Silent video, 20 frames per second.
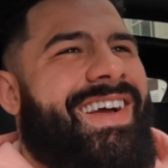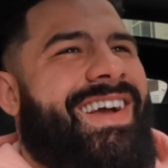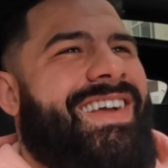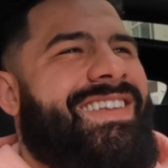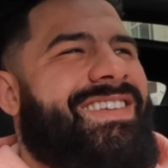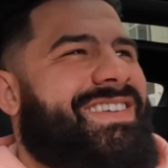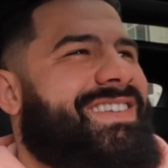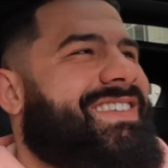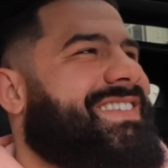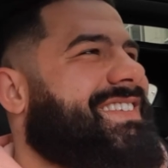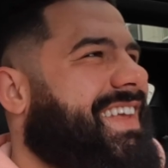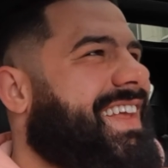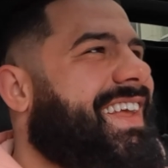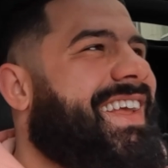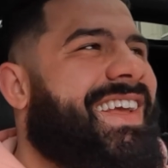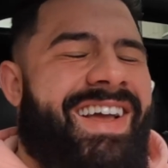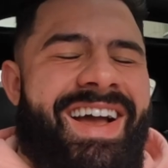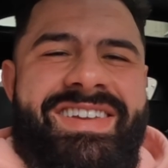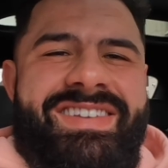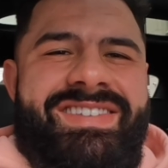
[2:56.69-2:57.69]
I just
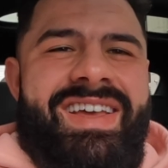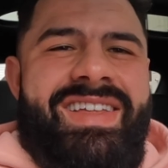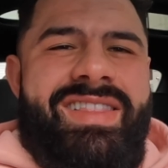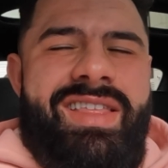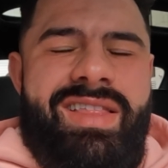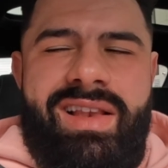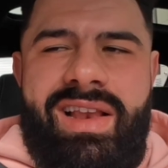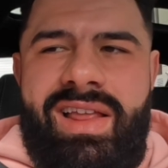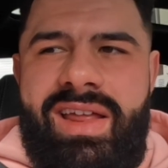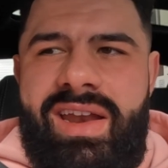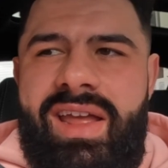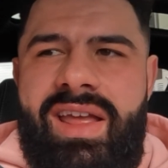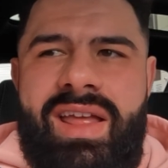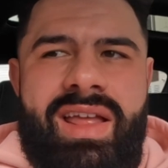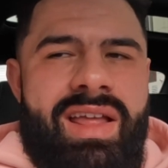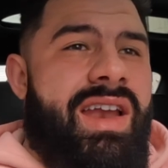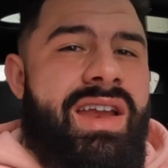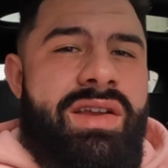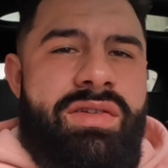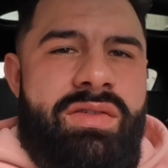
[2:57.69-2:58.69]
said to the lady,
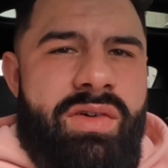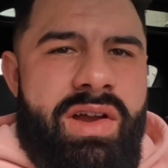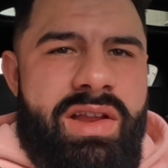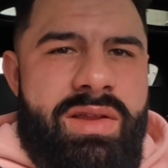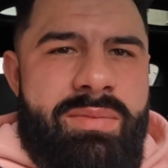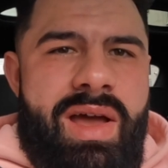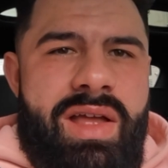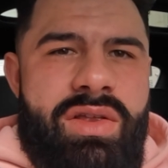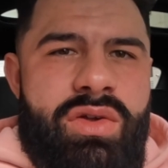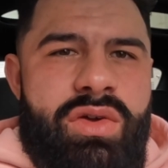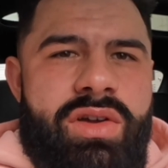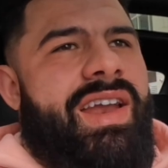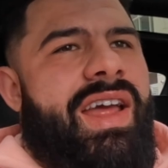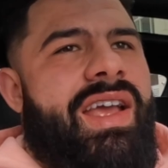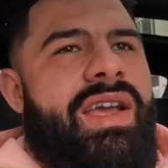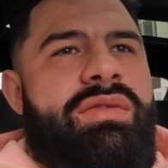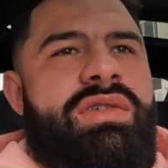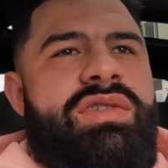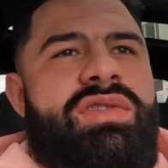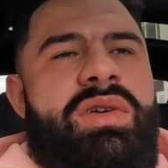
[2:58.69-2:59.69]
I didn't read the menu, can
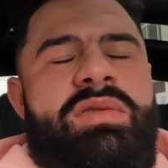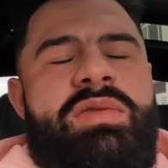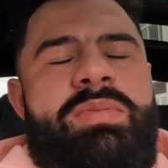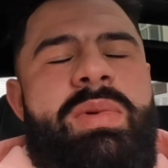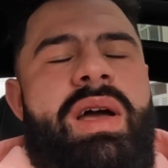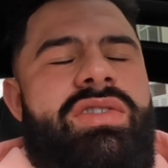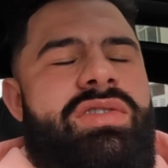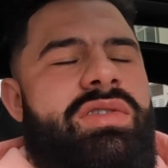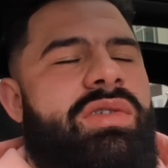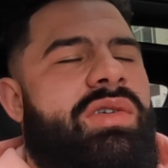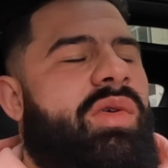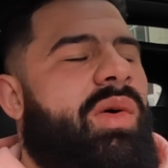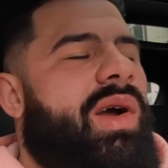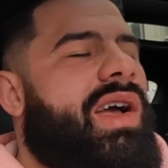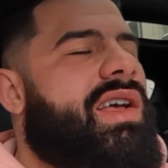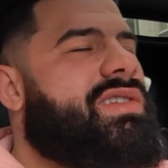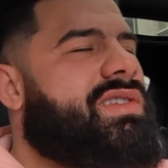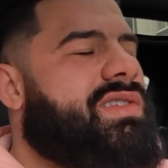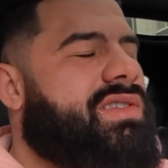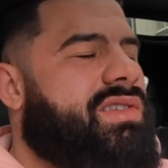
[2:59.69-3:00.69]
I give you some special
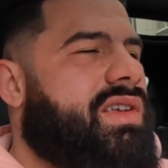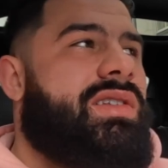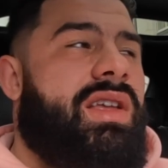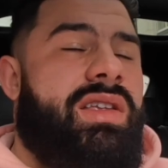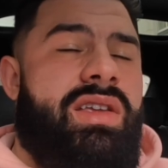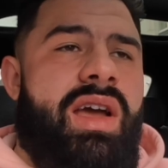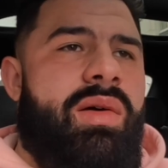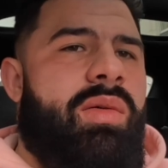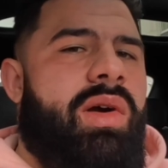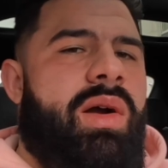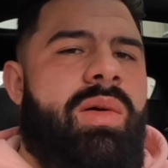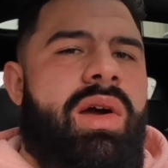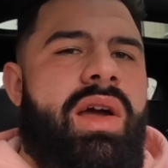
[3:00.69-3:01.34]
requests? She said, yeah, work